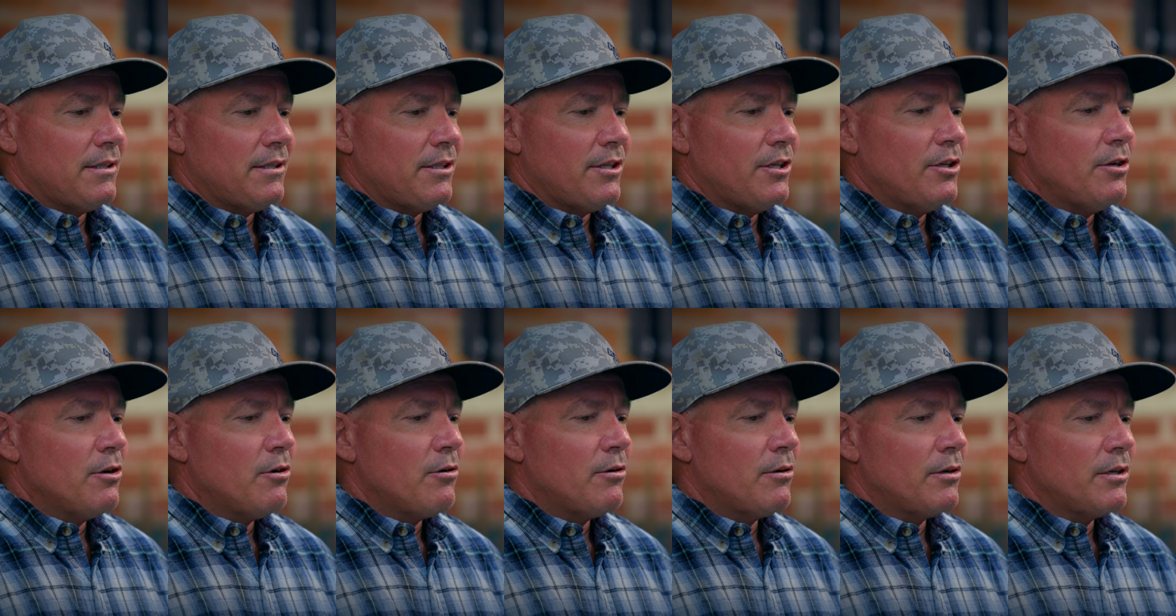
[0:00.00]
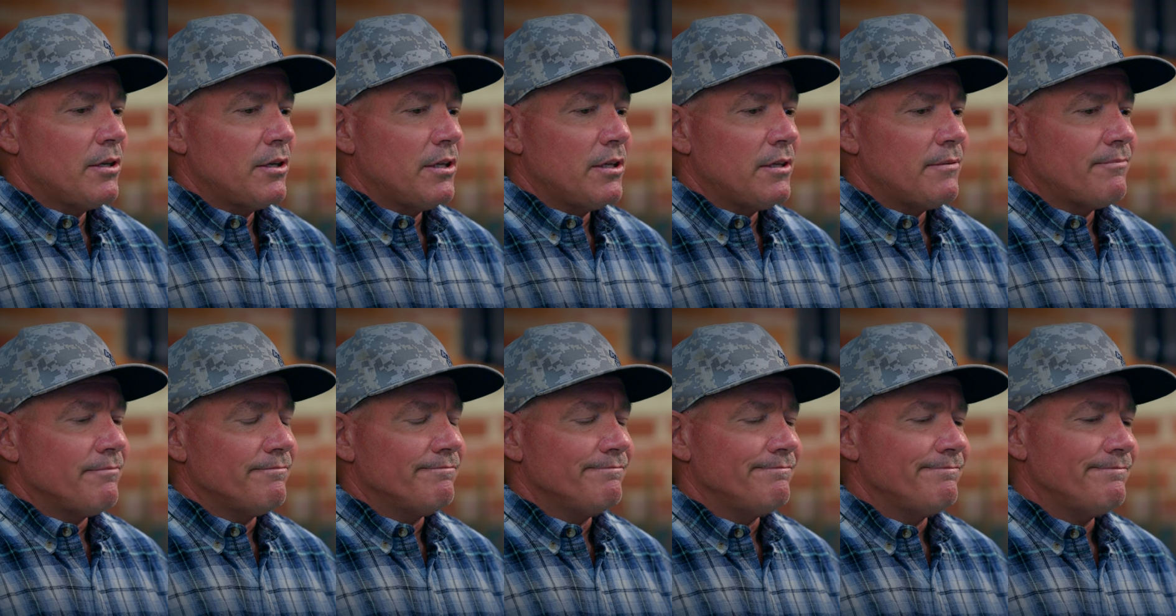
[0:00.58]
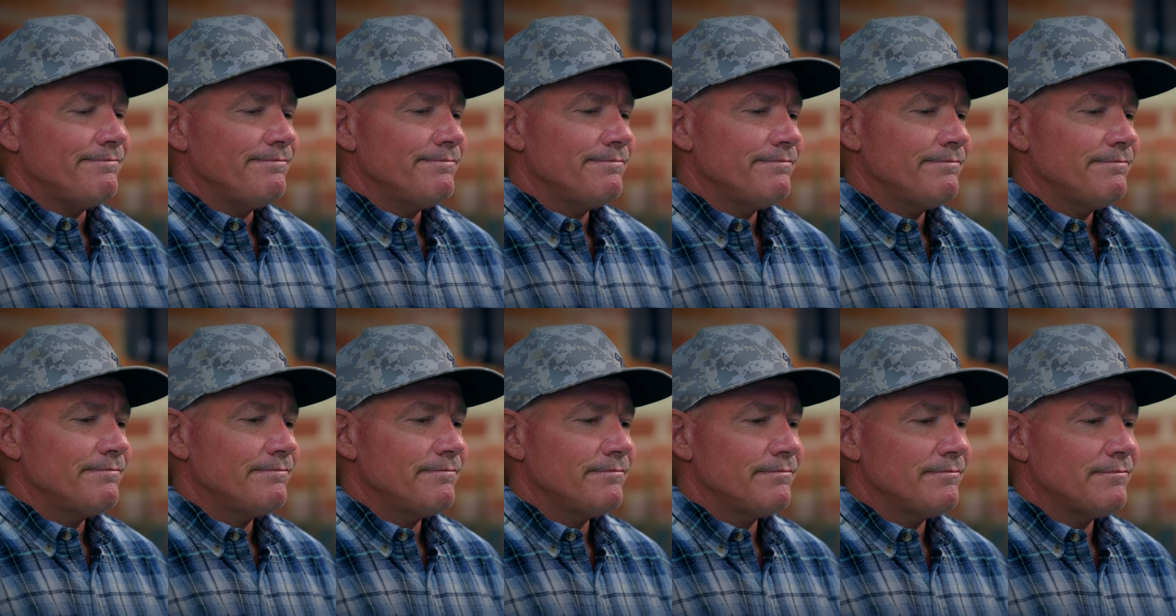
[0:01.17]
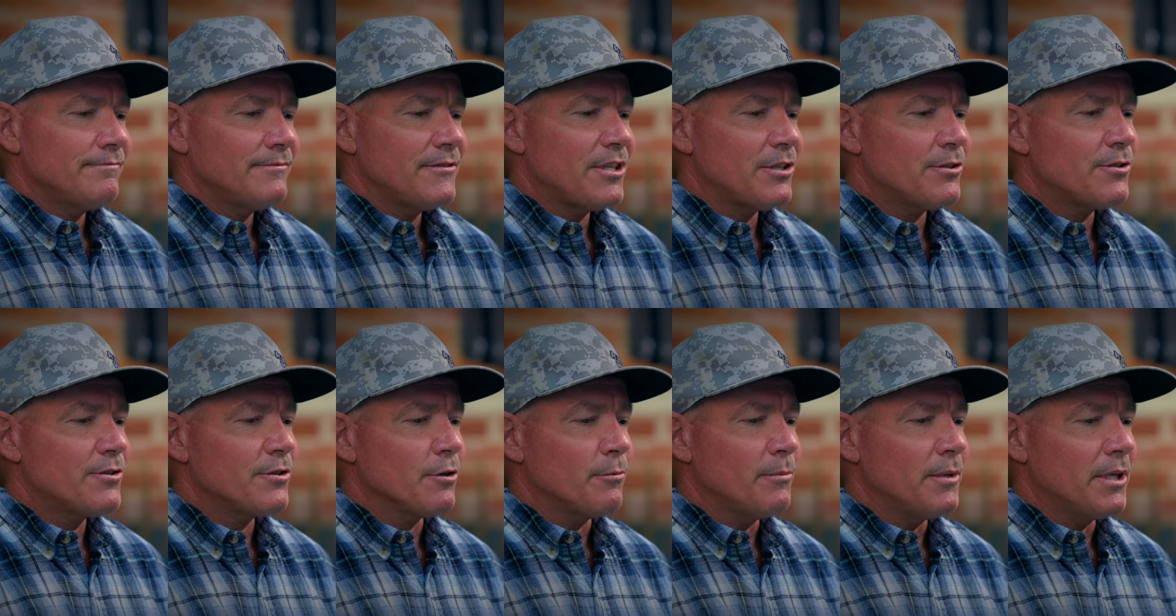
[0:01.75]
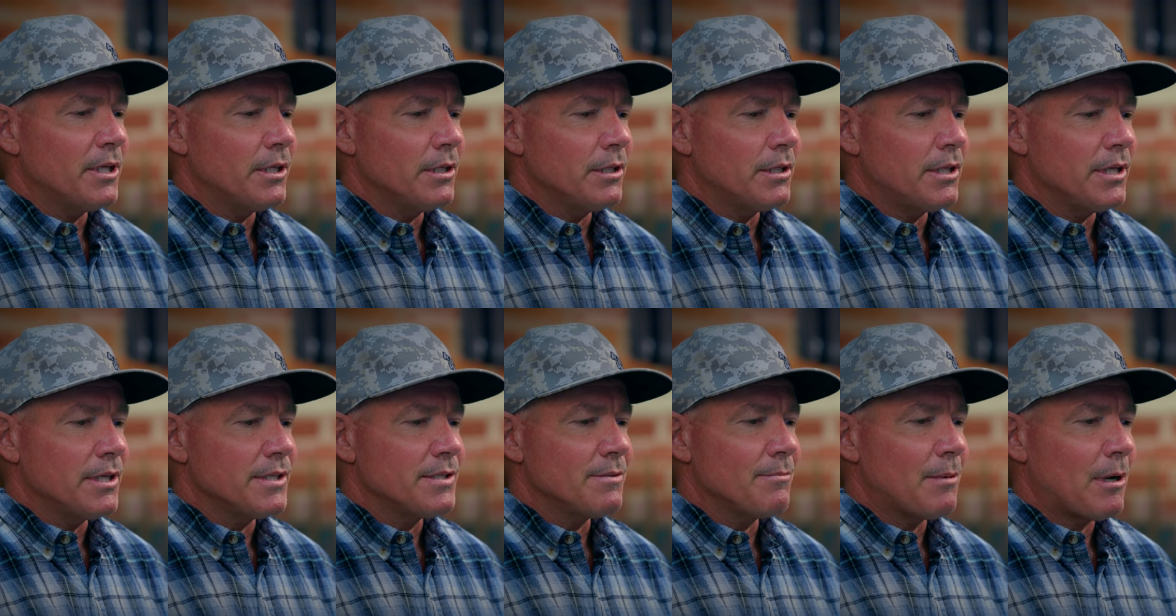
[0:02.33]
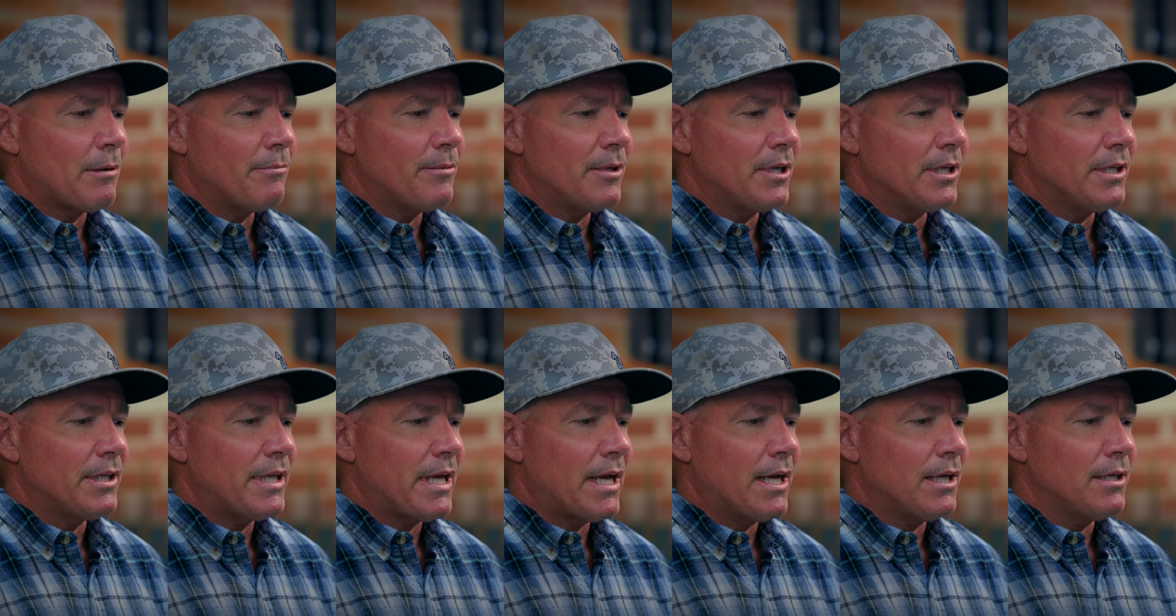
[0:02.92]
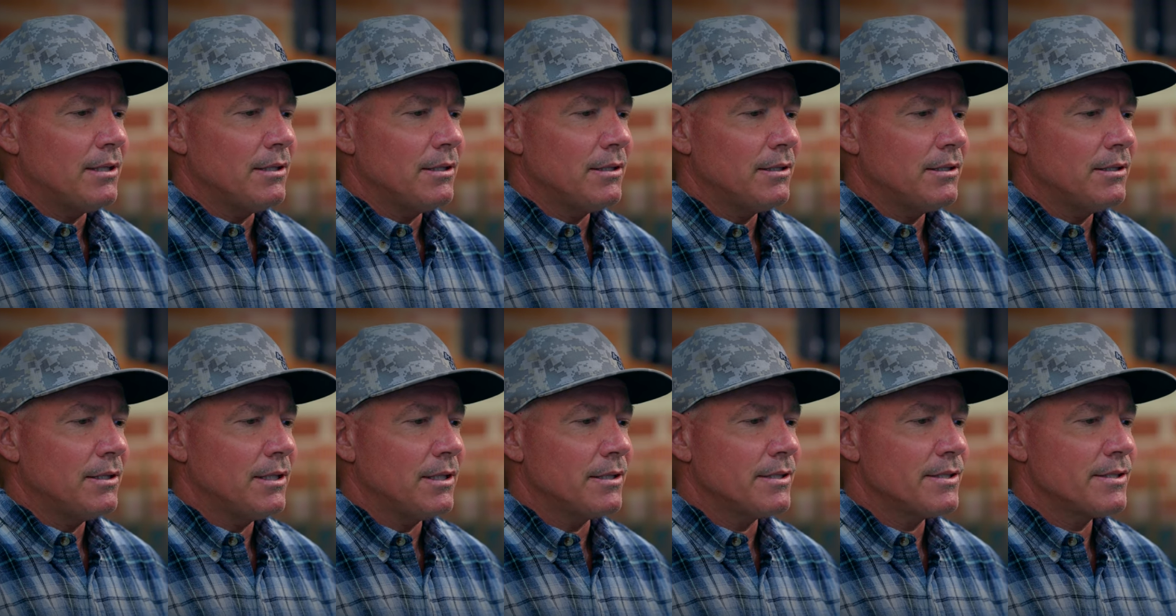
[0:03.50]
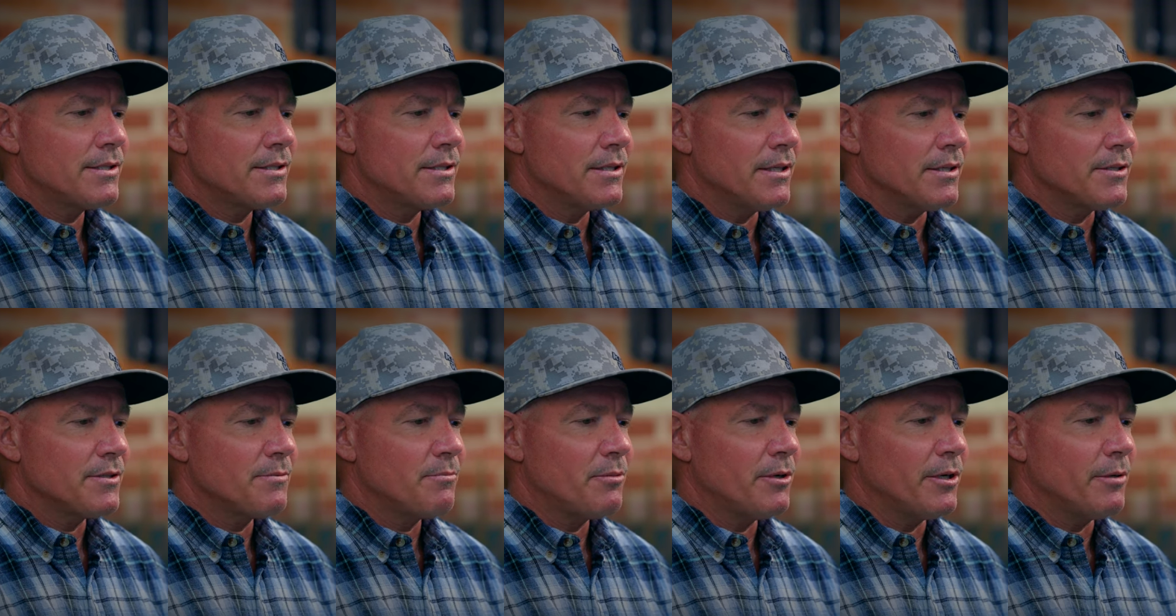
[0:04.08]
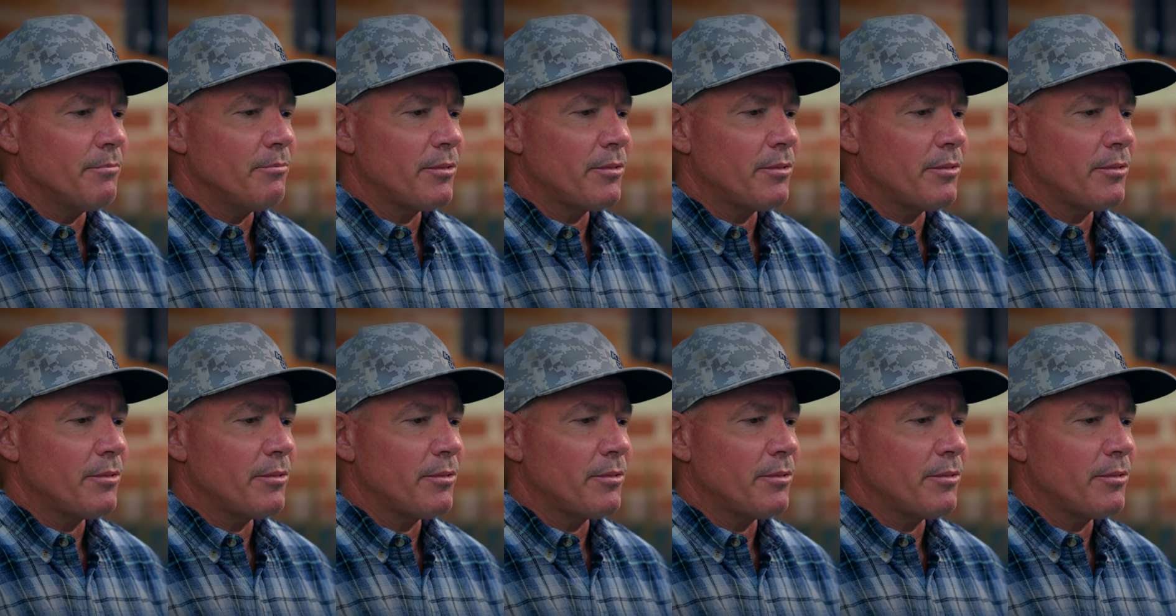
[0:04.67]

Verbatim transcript: you know, there's so many good things about being a dad. It's it's pretty